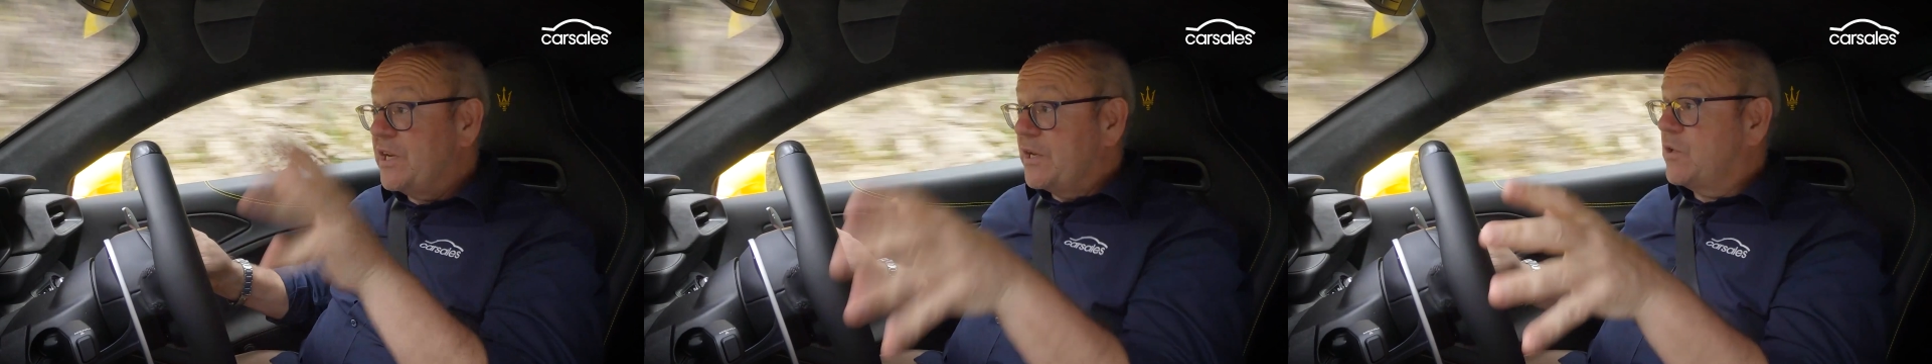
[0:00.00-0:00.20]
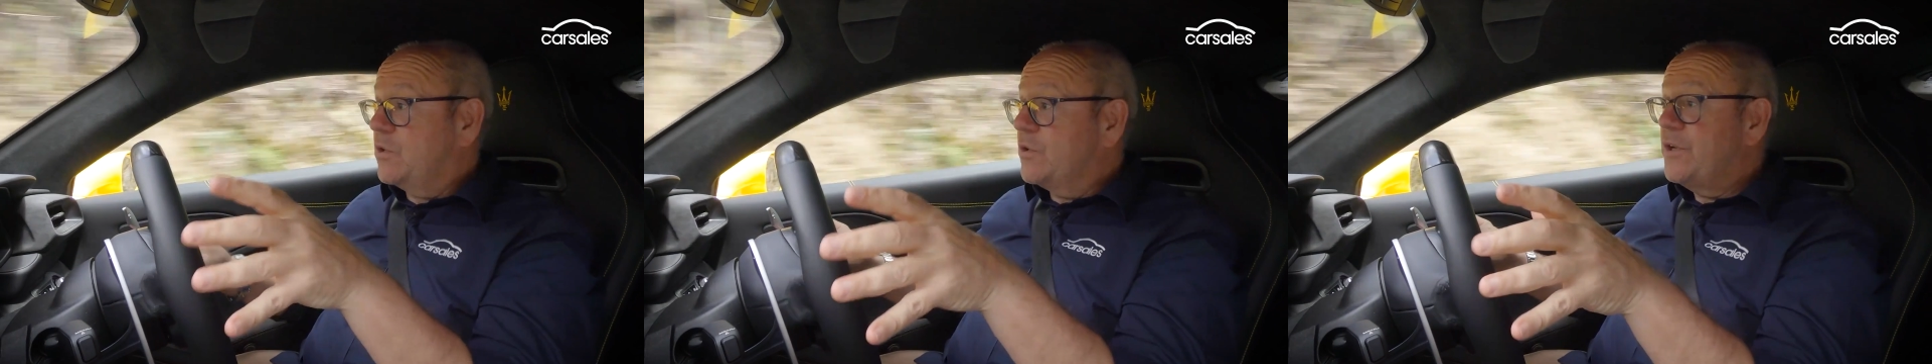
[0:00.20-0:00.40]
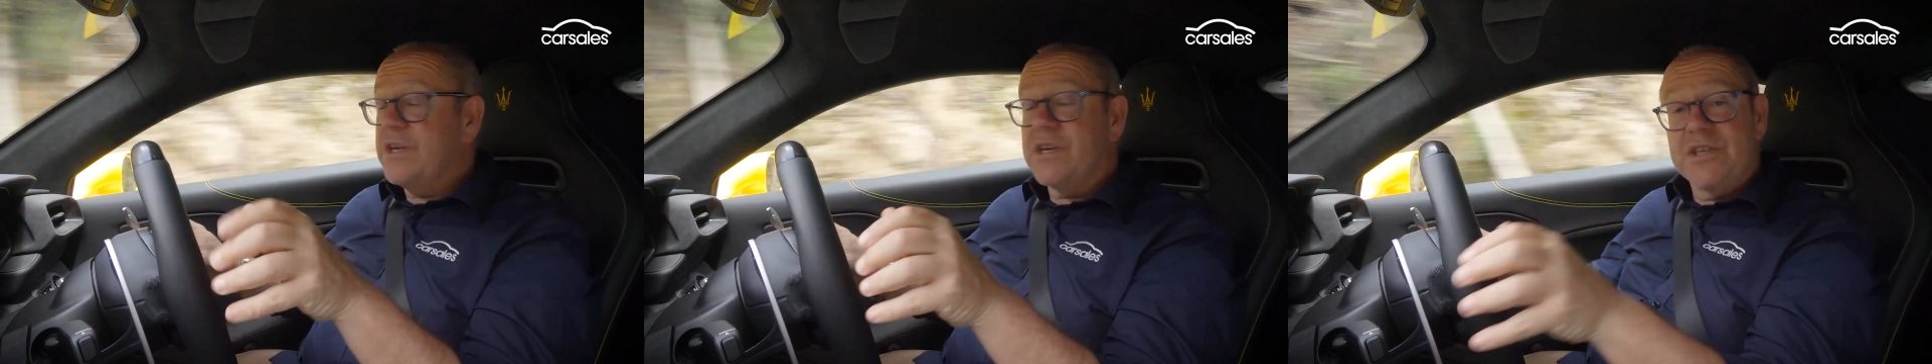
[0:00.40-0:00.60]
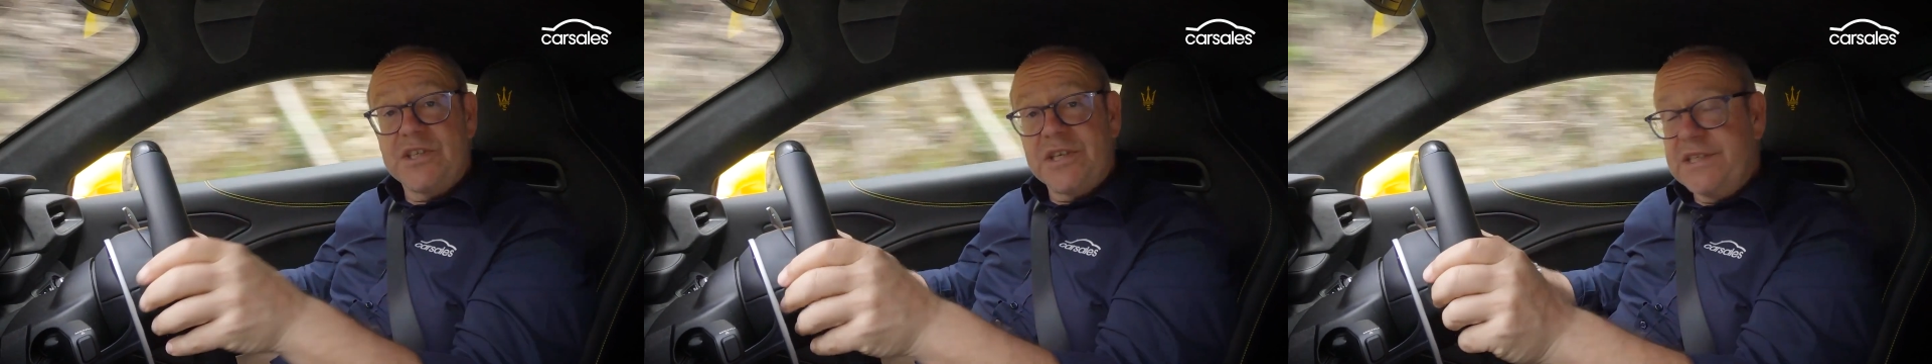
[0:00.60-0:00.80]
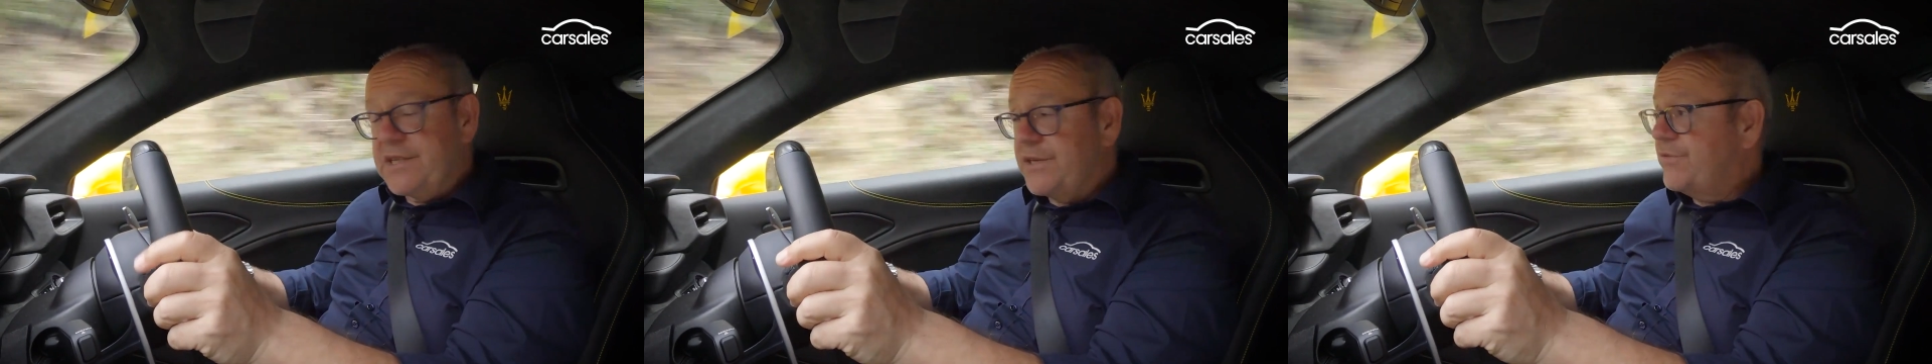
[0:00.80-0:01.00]
including a
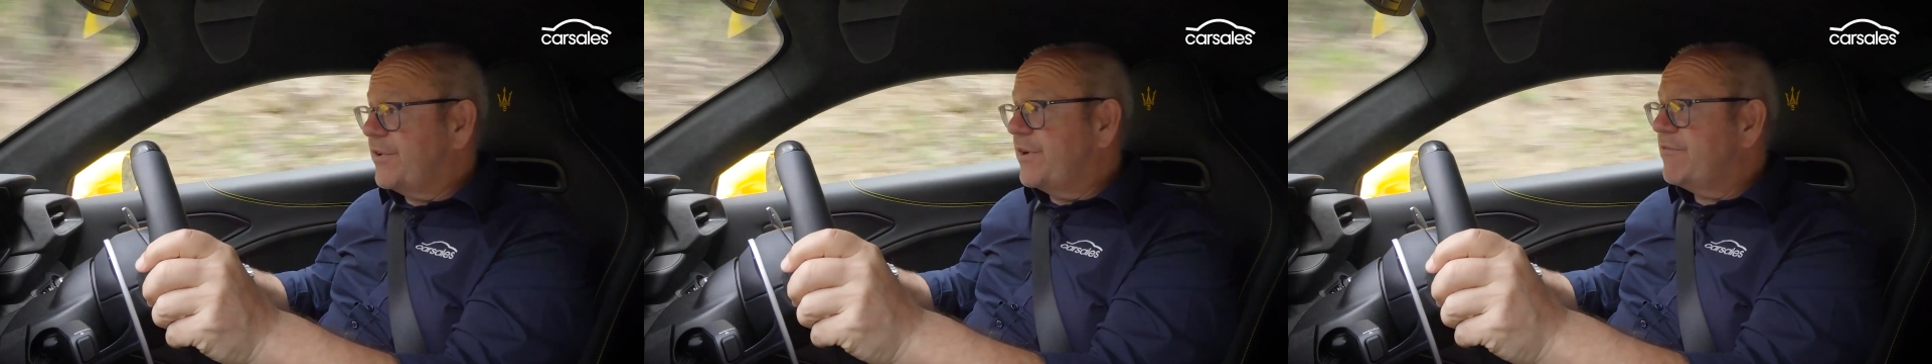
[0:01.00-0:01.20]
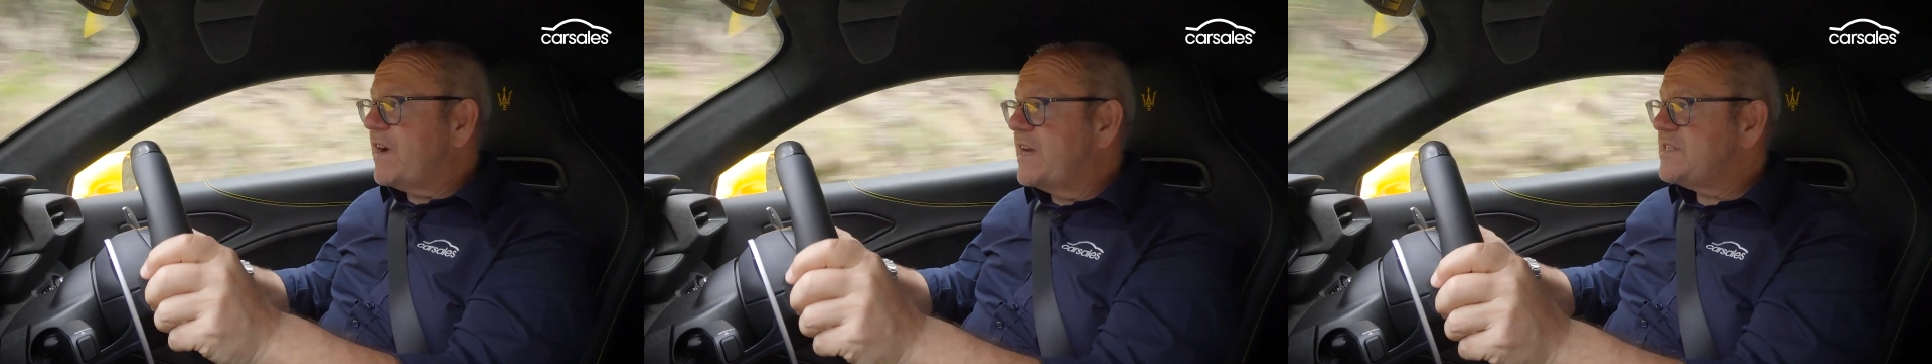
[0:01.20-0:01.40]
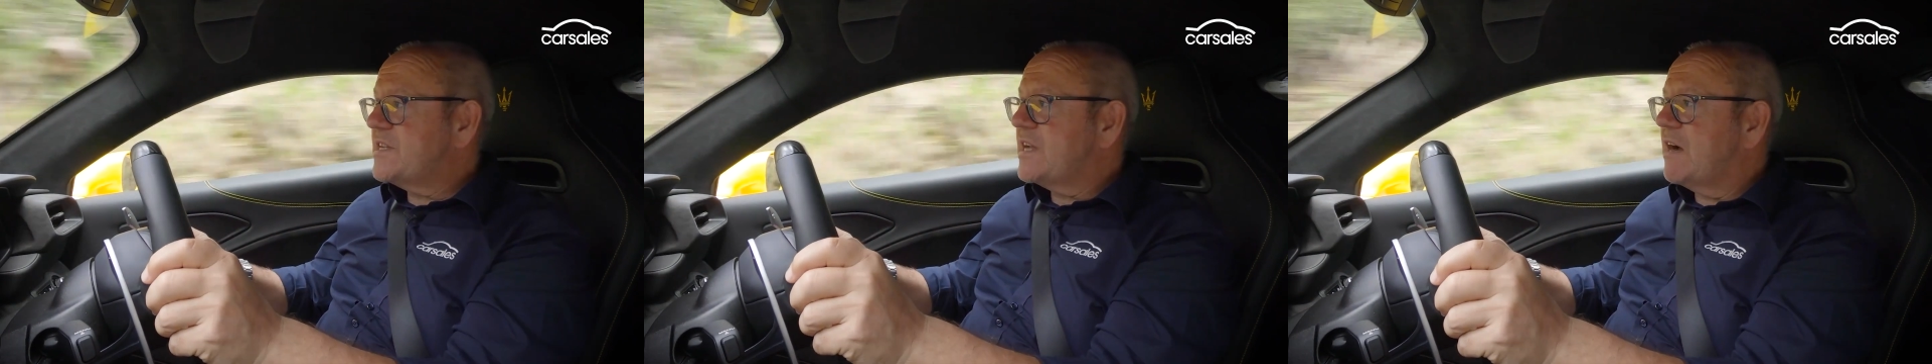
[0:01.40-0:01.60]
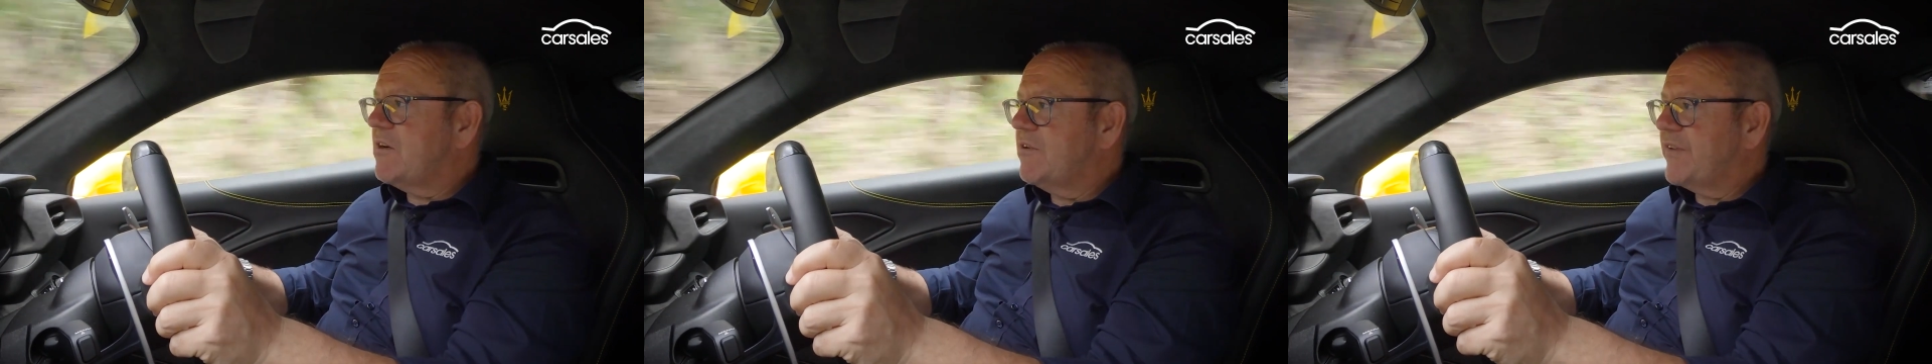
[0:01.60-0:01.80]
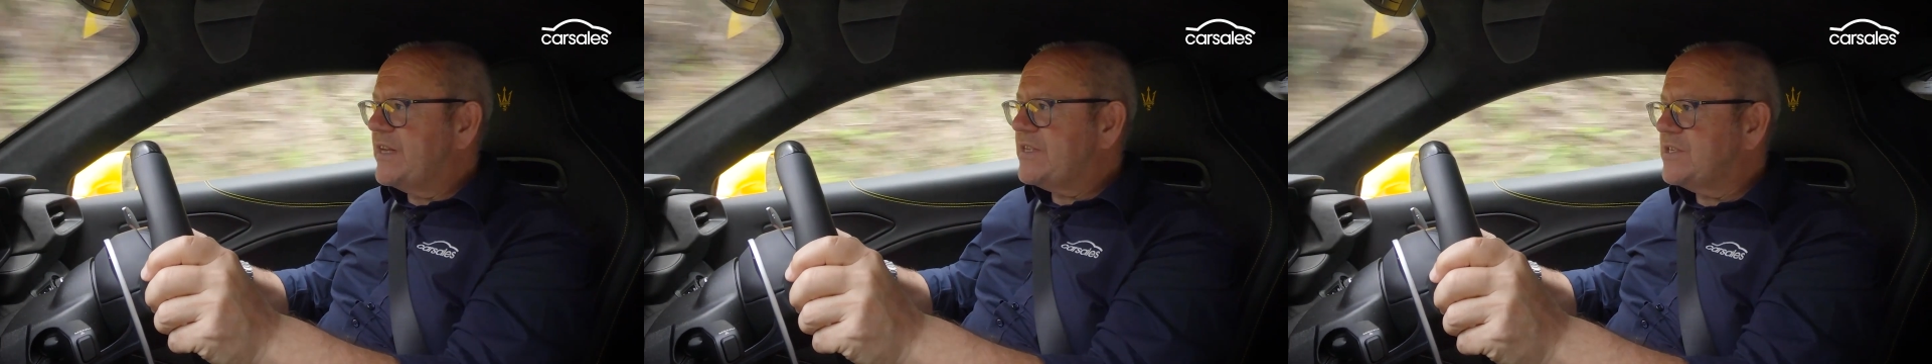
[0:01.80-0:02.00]
GT3 race car
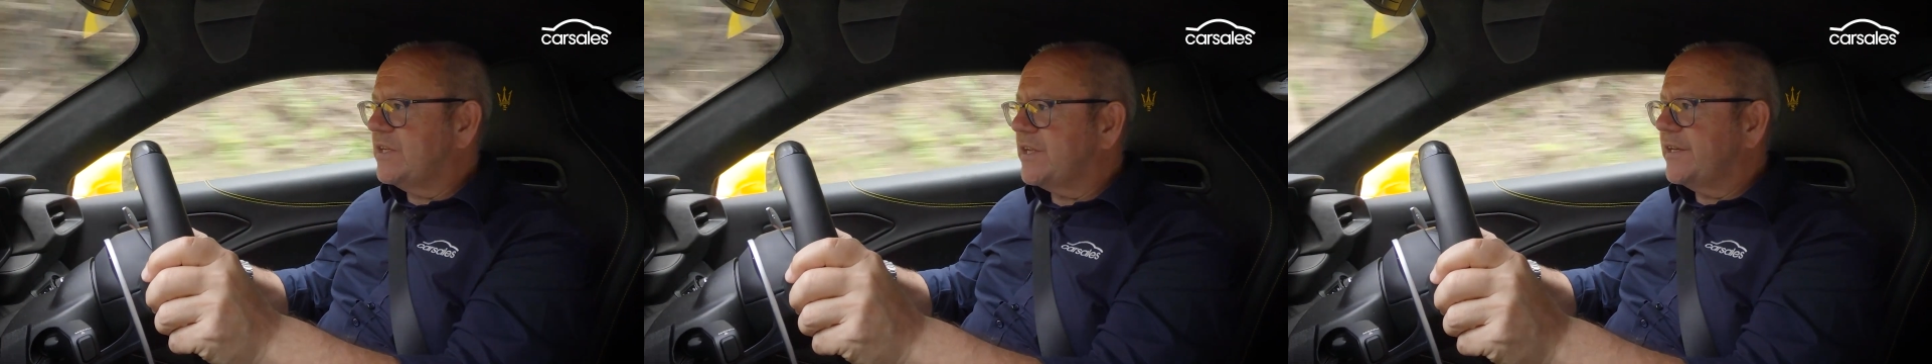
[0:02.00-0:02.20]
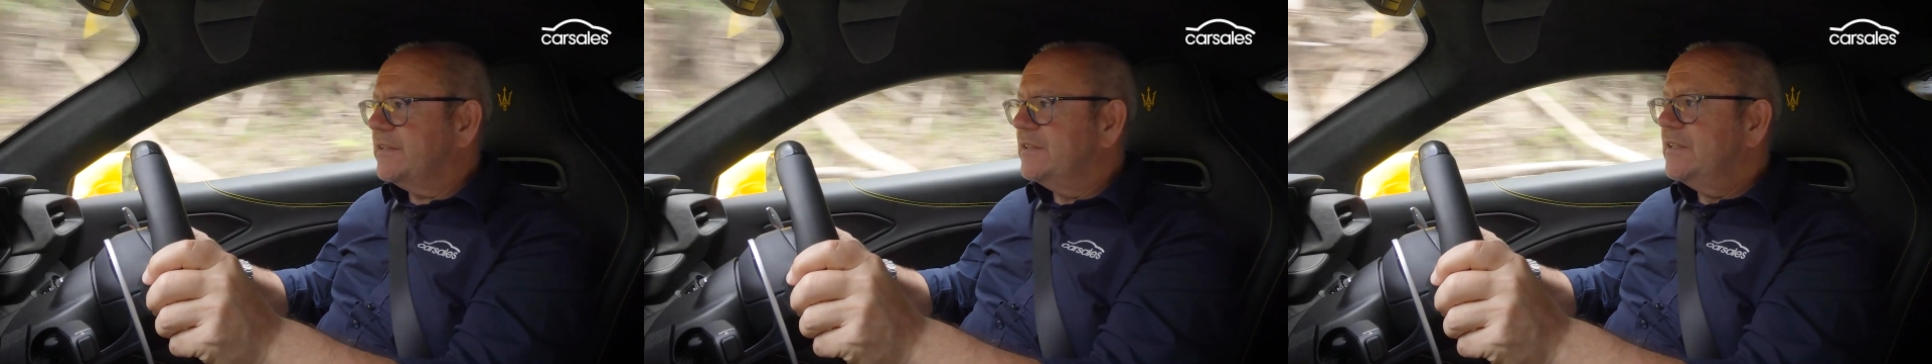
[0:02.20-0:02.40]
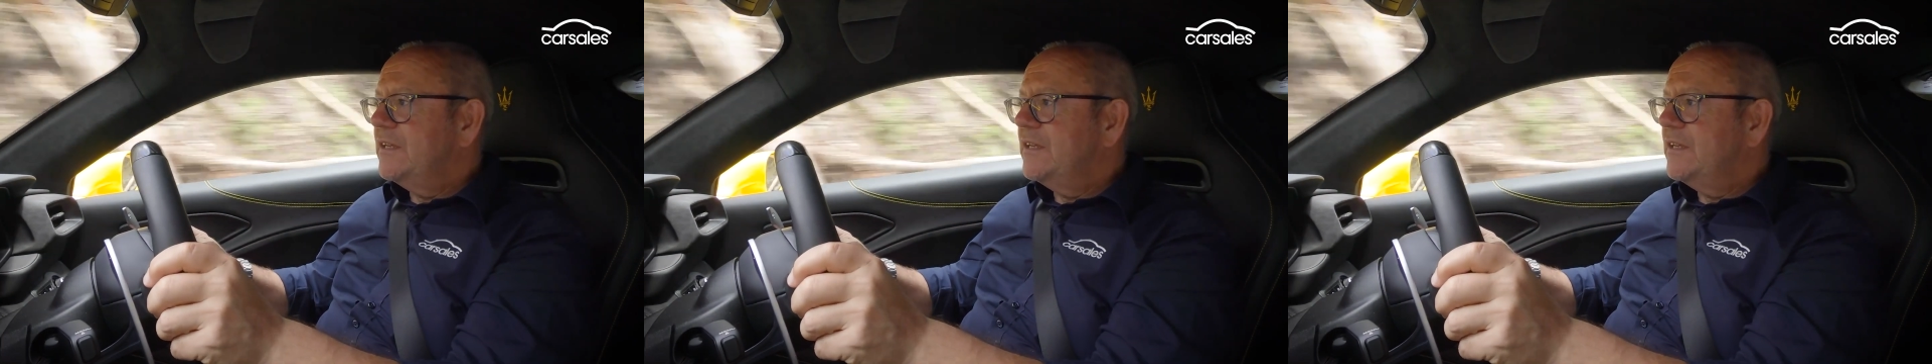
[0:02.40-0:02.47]
eventually.